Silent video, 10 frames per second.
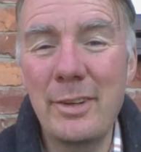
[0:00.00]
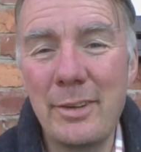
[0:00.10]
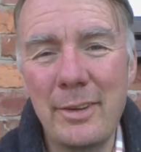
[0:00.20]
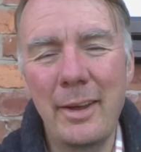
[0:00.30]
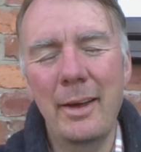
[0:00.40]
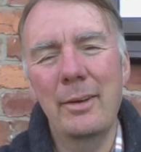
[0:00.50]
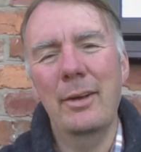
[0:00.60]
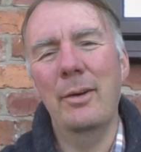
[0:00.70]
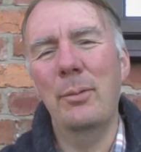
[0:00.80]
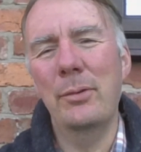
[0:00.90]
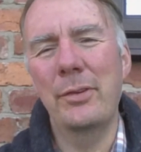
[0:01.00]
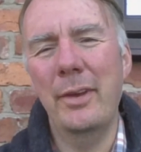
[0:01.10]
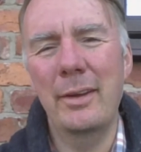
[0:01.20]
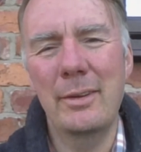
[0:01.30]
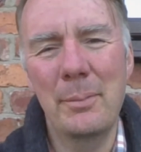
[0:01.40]
today, I want
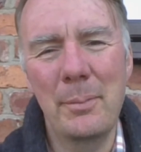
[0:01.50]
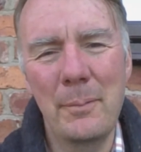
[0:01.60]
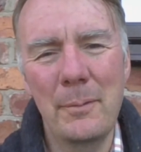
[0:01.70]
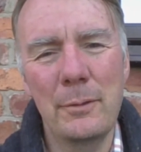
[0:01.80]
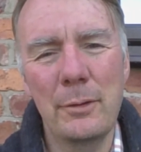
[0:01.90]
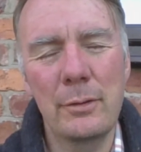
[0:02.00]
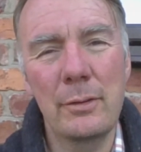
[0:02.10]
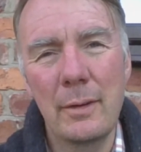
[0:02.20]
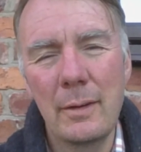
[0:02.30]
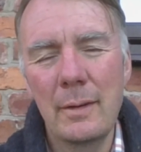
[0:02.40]
today to just